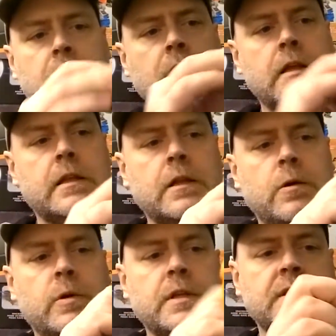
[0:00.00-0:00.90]
and
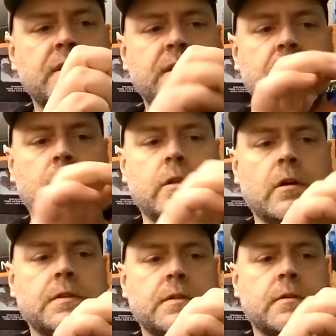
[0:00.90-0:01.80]
load single
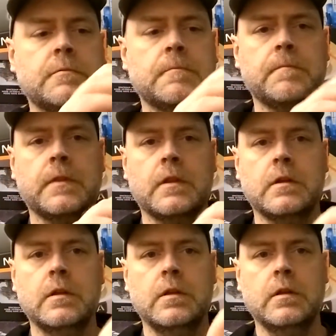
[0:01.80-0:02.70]
darts,
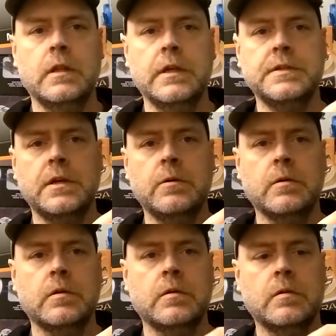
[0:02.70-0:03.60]
like so.
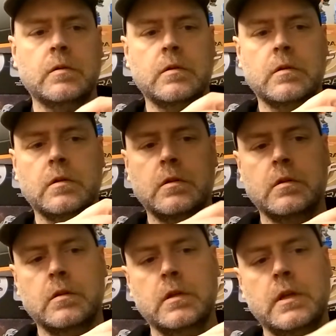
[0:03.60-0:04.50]

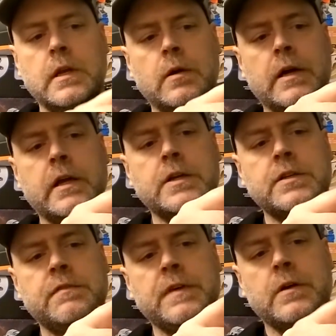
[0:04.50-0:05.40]
Now I
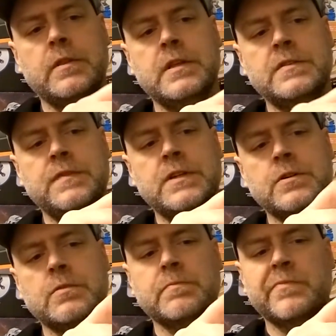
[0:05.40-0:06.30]
actually found this
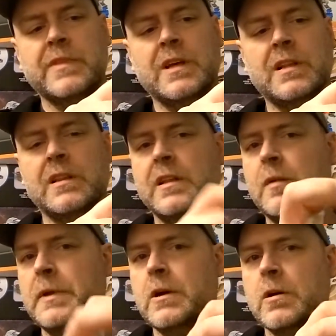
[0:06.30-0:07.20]
feature a little
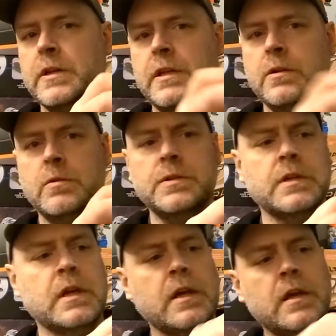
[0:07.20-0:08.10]
bit hard to use.
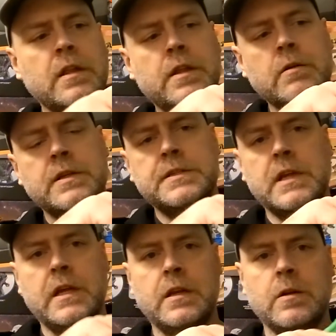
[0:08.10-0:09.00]
There is
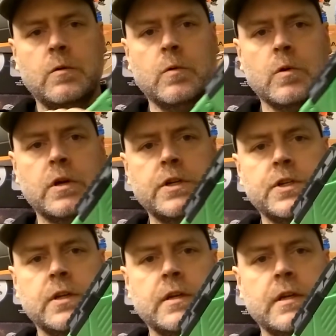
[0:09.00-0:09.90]
an orange
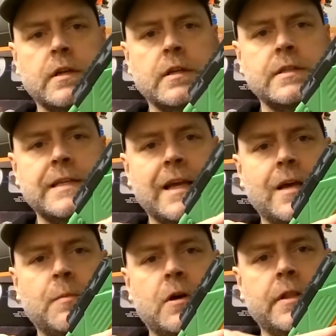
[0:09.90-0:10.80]

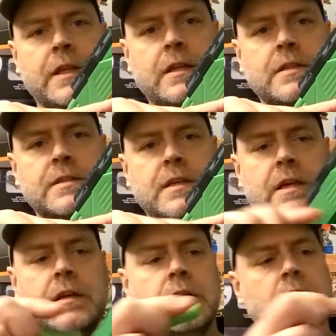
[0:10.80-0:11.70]
tab on the inside,
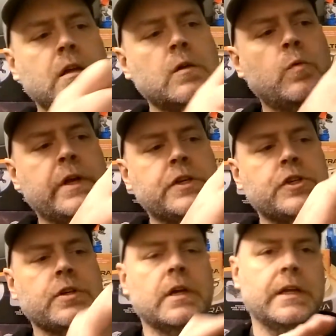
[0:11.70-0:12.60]

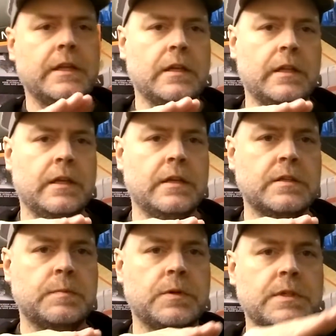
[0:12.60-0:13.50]
which ideally is
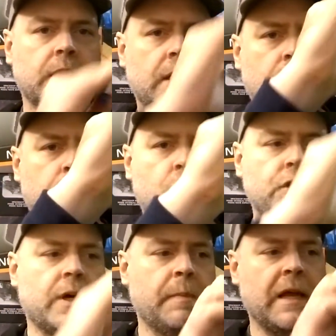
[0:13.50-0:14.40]
supposed to kind of push
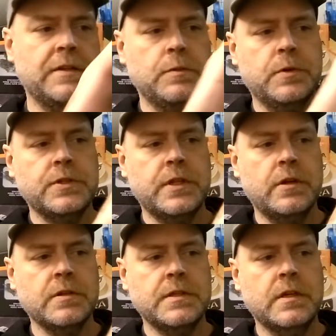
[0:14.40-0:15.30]
up as you push the
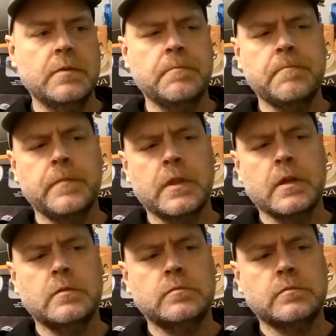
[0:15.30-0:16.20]
darts in.
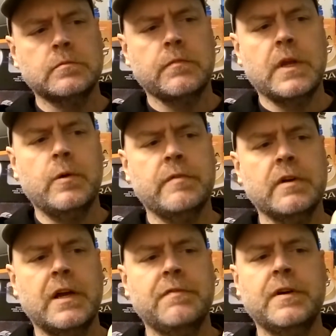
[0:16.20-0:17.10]
However,
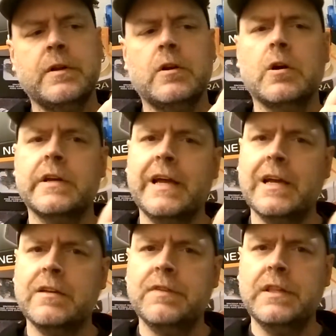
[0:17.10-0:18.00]
I found it hard to
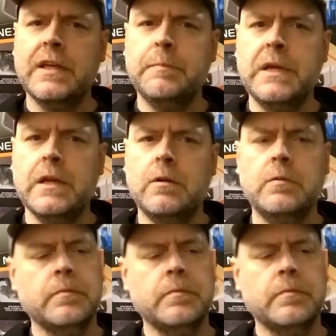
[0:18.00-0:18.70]
activate that panel.